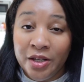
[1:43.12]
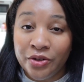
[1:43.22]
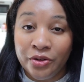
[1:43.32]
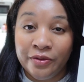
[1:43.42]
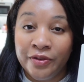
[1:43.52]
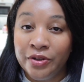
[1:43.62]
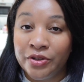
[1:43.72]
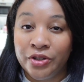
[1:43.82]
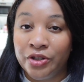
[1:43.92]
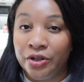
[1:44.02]
It's got the
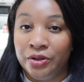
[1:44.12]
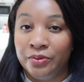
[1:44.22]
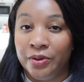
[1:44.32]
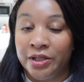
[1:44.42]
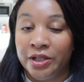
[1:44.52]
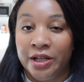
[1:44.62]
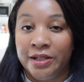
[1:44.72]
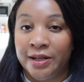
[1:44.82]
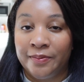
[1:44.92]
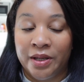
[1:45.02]
Future Dew, which
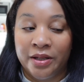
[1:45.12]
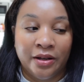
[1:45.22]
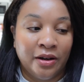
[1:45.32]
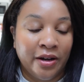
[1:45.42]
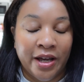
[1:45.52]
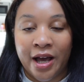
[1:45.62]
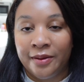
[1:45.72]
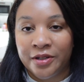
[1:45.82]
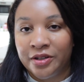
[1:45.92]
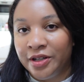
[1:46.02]
is something that I
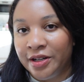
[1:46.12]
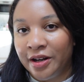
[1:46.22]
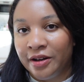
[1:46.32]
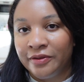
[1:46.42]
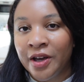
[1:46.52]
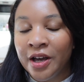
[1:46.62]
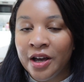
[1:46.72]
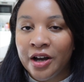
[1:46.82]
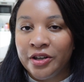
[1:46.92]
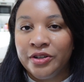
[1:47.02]
absolutely love.
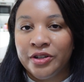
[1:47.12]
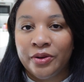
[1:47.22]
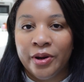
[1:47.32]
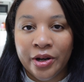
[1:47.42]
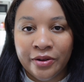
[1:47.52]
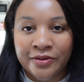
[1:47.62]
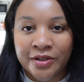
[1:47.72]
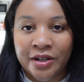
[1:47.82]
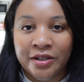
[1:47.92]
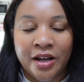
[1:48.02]
I use it quite
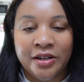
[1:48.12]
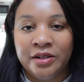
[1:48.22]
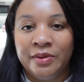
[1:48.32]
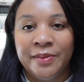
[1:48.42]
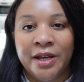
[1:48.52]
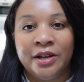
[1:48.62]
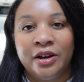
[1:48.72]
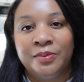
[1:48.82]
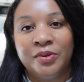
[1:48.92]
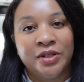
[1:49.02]
often under my
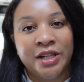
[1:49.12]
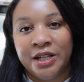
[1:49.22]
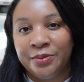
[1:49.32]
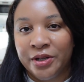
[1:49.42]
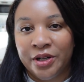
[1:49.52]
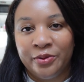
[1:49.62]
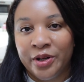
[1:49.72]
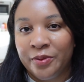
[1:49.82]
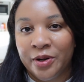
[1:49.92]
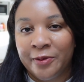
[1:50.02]
makeup or on days where I don't
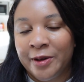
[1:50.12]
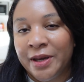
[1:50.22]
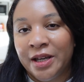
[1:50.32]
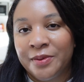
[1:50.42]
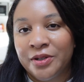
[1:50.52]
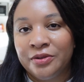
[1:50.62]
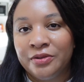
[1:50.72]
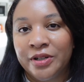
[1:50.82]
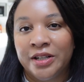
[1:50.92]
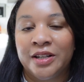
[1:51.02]
really want to wear makeup at
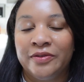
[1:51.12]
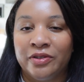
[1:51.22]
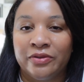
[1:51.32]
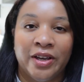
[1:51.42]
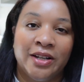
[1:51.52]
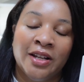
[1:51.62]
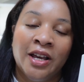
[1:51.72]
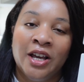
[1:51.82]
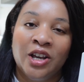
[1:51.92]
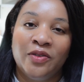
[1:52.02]
all. It just gives your face
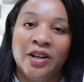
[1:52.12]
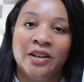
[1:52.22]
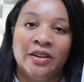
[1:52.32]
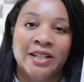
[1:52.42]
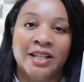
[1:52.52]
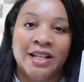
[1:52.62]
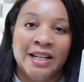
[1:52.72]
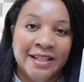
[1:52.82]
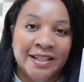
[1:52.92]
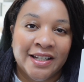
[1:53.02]
a really nice
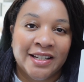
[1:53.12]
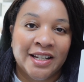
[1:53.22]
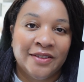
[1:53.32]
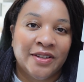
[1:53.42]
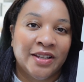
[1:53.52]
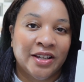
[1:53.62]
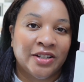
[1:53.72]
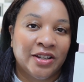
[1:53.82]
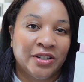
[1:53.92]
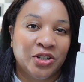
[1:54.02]
glisten, gives it
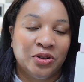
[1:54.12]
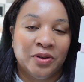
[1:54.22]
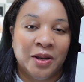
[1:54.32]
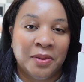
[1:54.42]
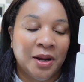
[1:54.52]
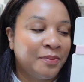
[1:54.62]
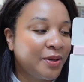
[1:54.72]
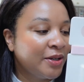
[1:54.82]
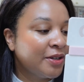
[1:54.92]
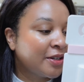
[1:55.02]
that like dewy plump
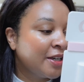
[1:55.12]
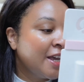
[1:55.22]
look.